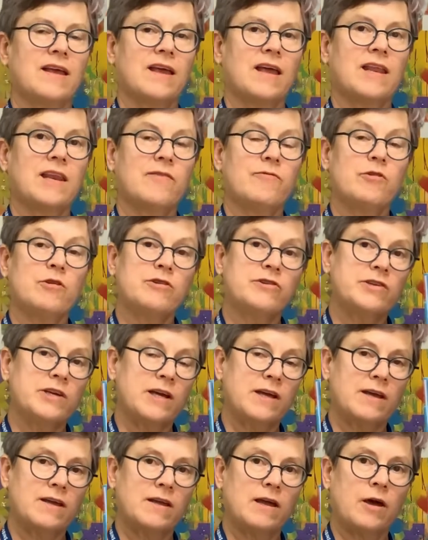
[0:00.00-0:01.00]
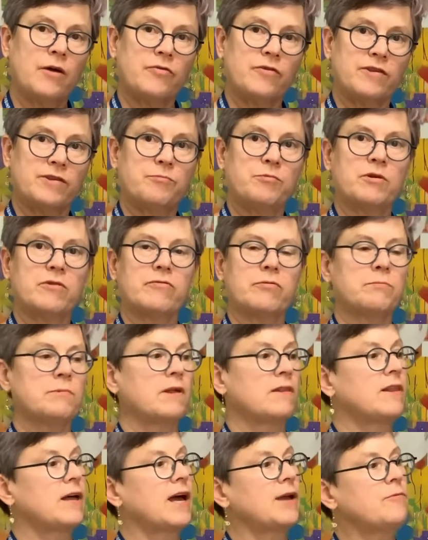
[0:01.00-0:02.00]
And if you check out this book from the
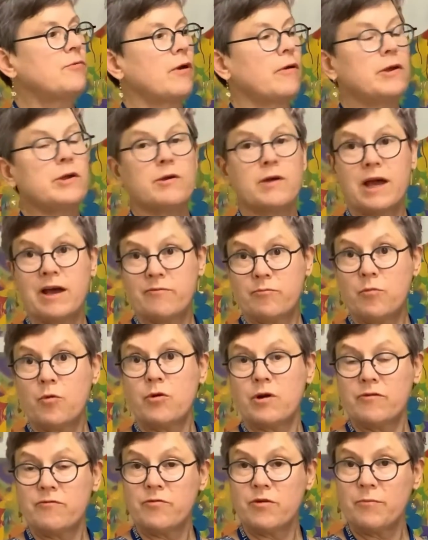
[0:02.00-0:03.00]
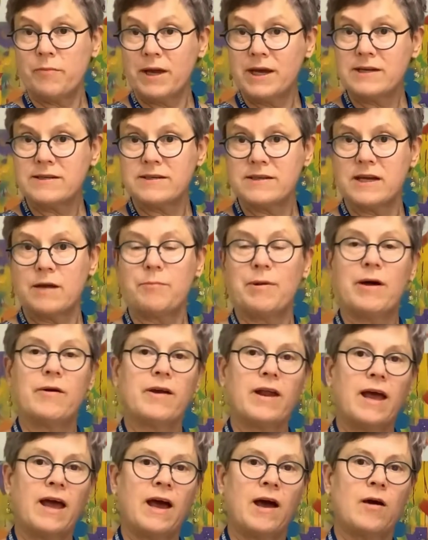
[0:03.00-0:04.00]
library, you'll have more information about
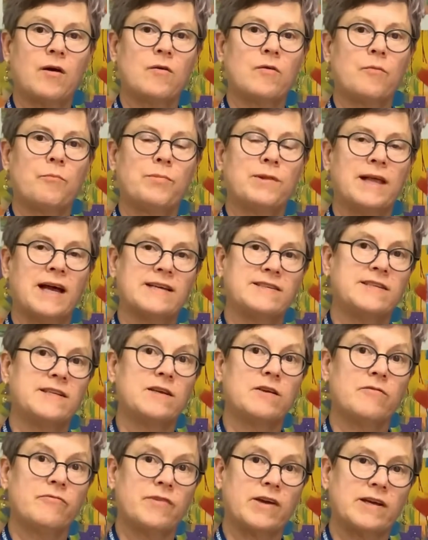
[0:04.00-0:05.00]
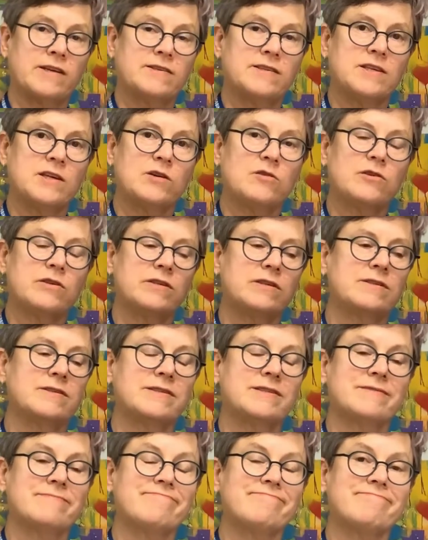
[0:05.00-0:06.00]
how plastic affects the
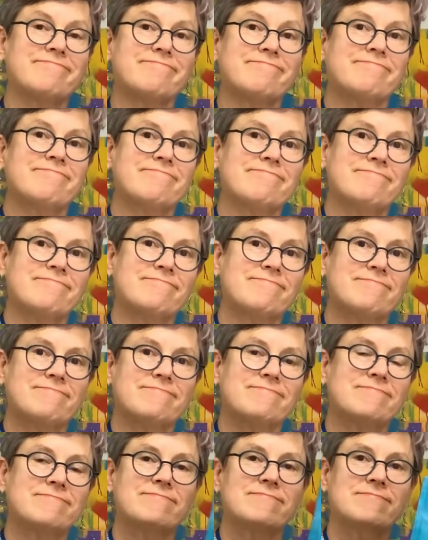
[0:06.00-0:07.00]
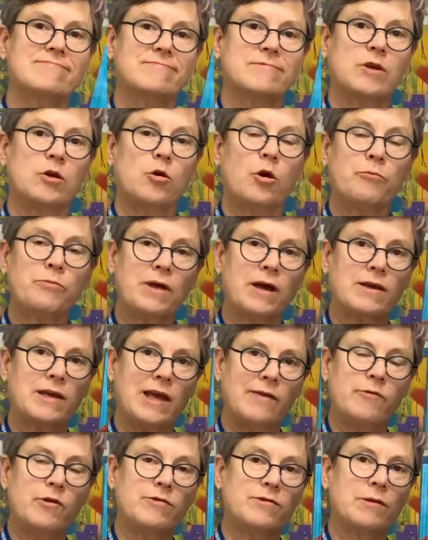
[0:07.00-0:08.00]
oceans. I hope that
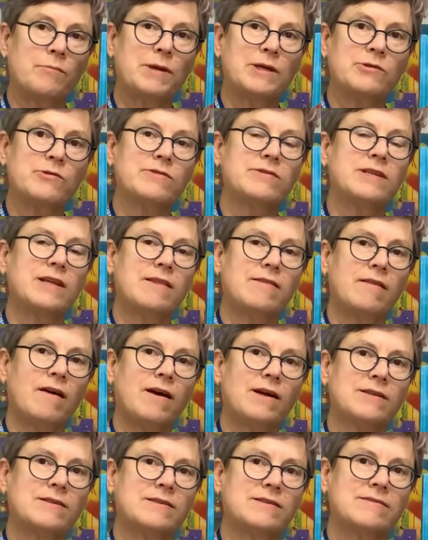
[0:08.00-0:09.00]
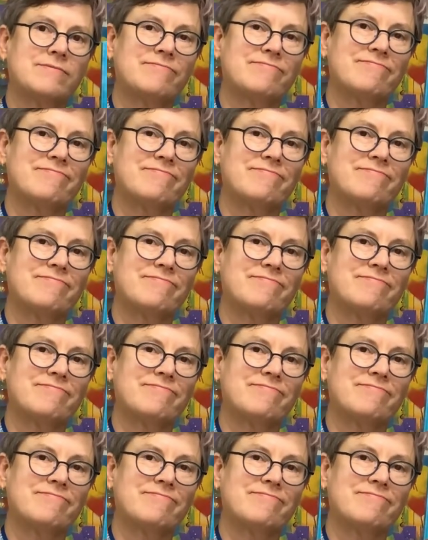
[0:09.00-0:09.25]
gave you some interesting thoughts.